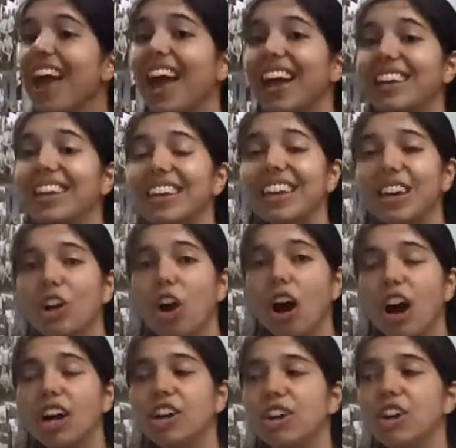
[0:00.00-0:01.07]
And he
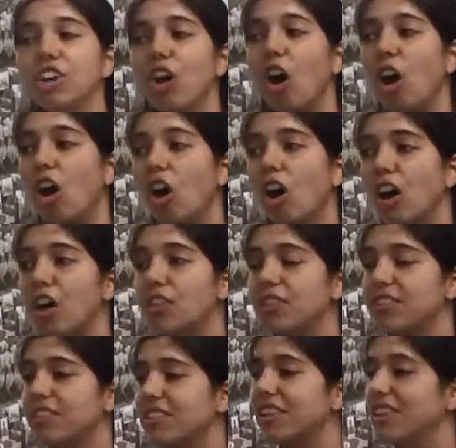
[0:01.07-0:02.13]
conquered all the
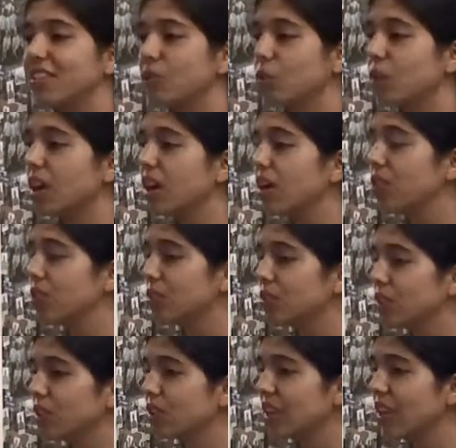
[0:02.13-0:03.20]
cities around.
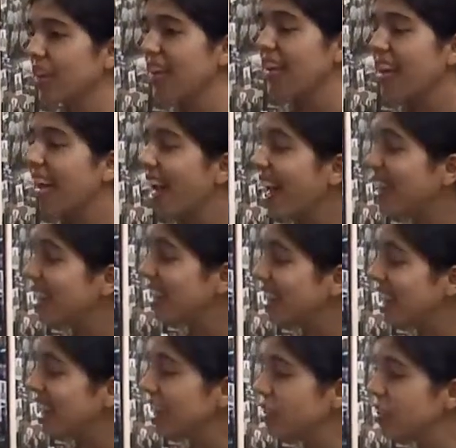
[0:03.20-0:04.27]
And
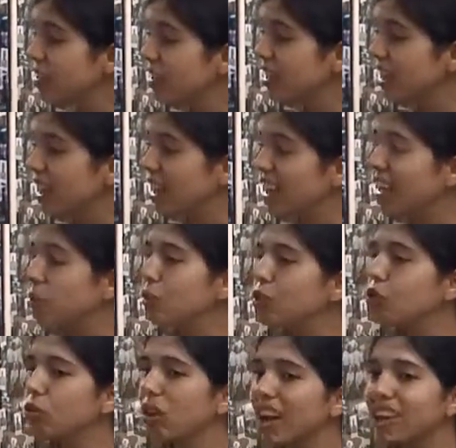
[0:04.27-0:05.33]
in each city, he
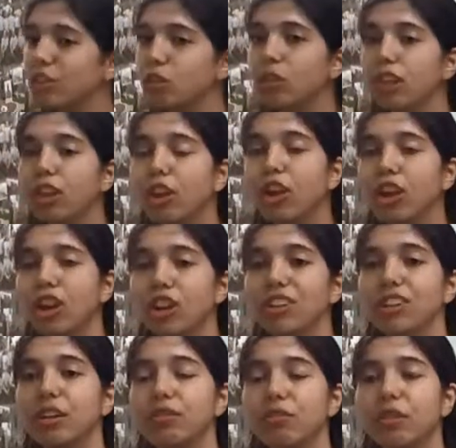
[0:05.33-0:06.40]
would try to learn
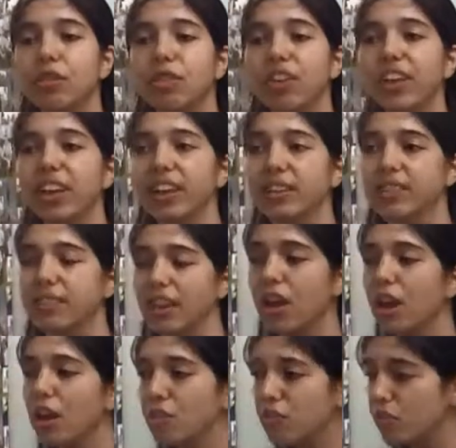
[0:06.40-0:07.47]
different things
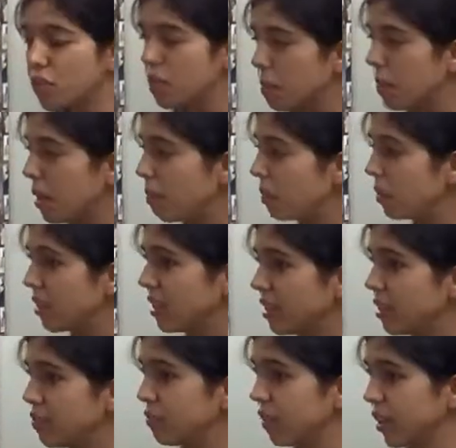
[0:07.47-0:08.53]
from the people that
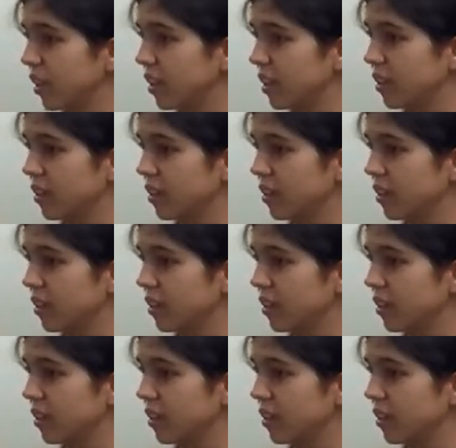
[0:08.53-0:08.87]
lived there.